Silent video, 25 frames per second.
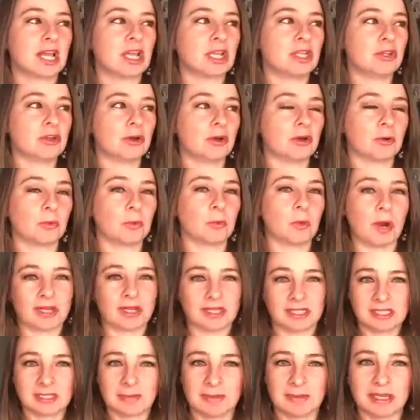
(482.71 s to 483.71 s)
you're
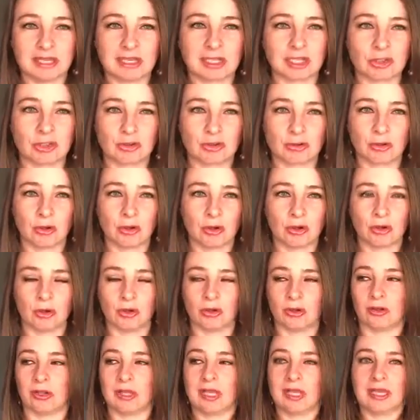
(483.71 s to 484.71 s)
wanting to be in
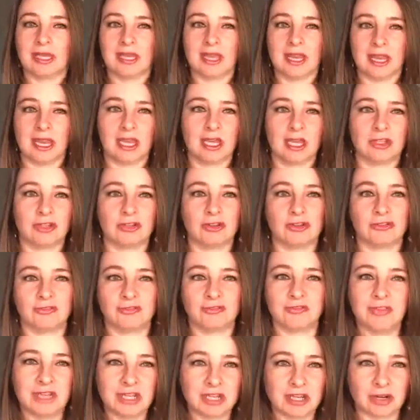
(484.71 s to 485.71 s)
control, and your
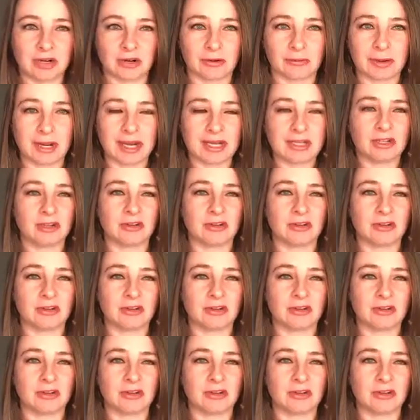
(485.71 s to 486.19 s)
fear, right?